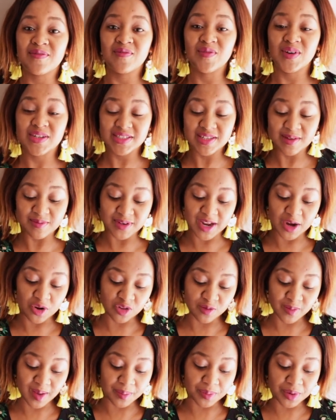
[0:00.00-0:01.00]
once I'm done
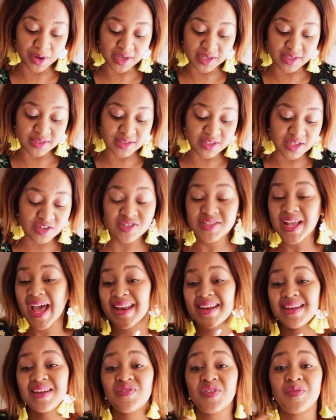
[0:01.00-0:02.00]
with my pregnancy, because
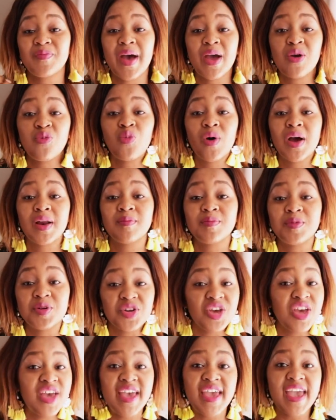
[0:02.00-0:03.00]
I didn't even buy one
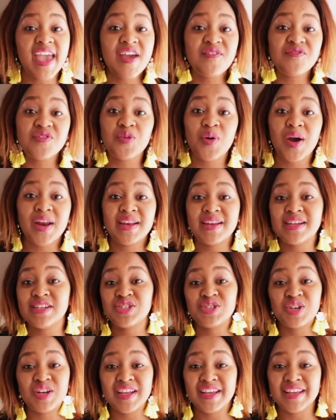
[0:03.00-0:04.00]
book. Everyone
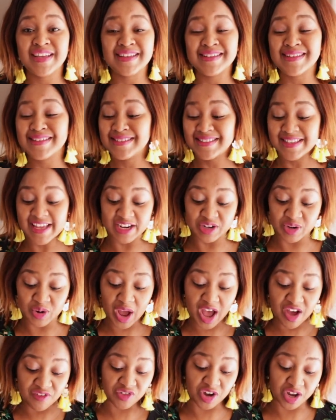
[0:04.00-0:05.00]
literally said,
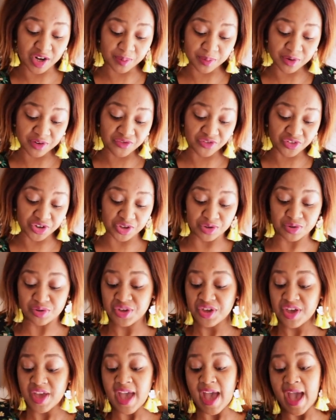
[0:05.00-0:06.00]
I've got a book for you.
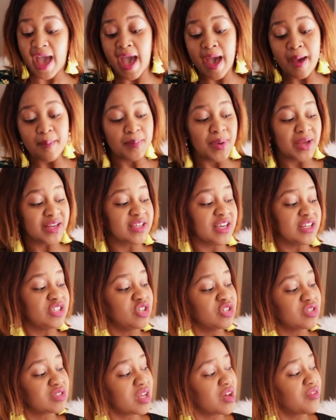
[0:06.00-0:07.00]
But
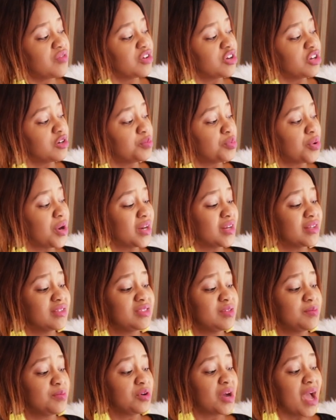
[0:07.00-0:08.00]
get yourself a good
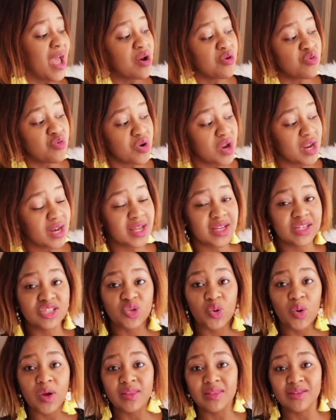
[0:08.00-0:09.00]
pregnancy book. I really
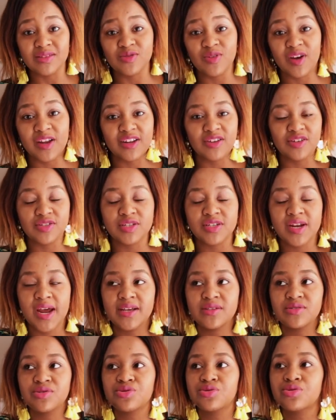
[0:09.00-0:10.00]
enjoy this one because it
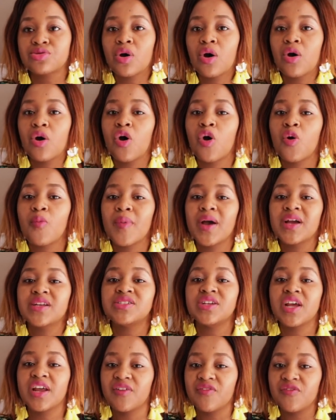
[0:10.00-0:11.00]
has so
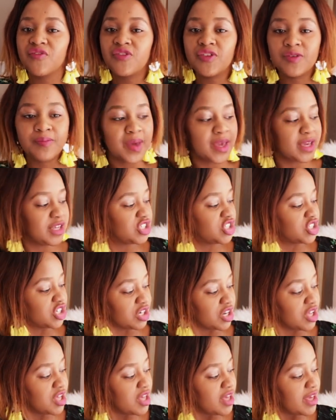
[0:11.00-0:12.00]
much
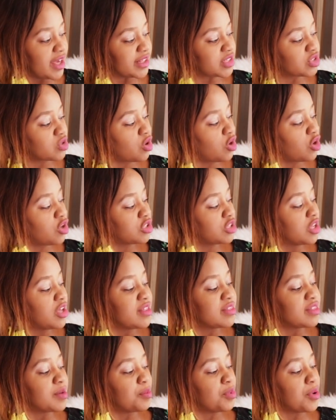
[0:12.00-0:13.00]
information. It's called
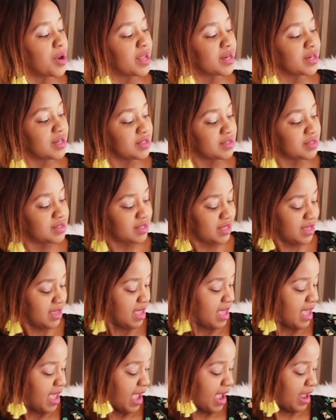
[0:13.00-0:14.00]
The
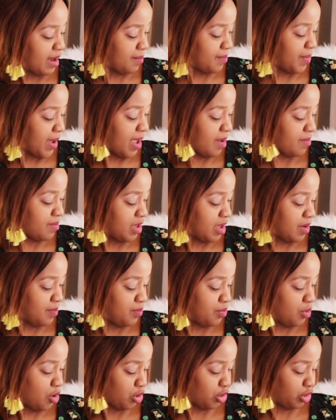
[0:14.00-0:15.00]
Pregnancy and Baby
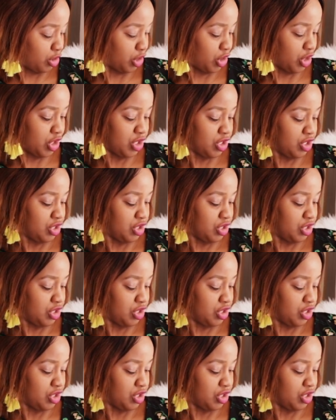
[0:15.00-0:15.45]
Book.